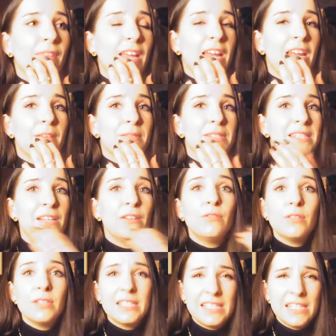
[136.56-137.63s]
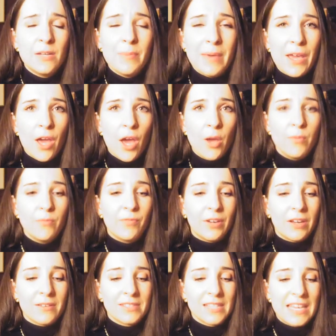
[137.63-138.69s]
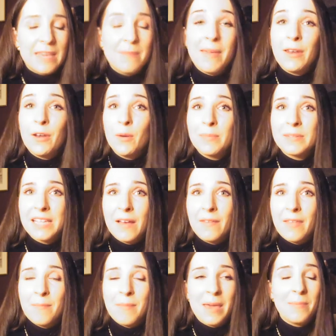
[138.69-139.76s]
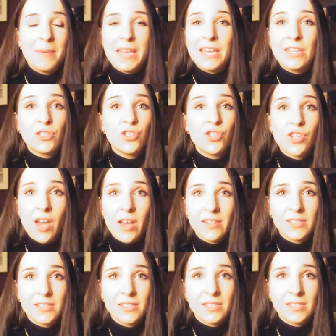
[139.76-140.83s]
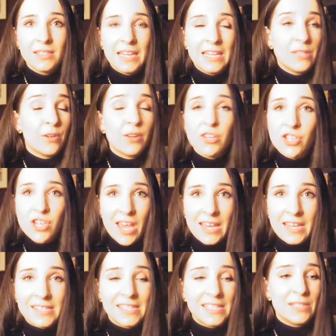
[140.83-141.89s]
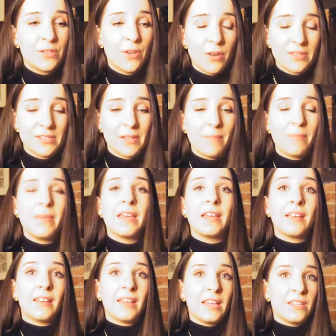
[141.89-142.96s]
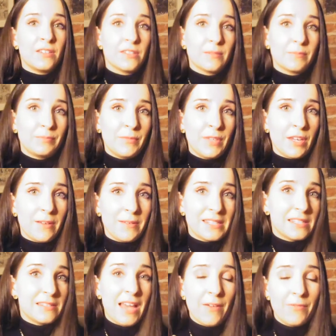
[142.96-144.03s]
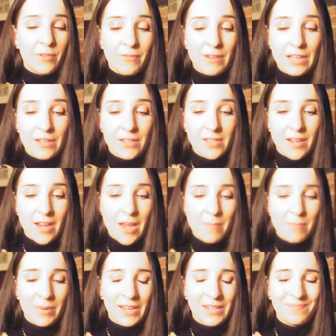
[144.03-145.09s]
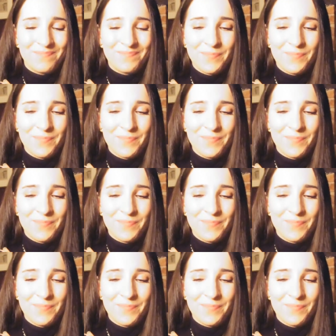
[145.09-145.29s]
And I was still being hopeful. I was like, he may not be down there. Maybe he's on a chase. He's got something and, you know, he's having a really good time. But I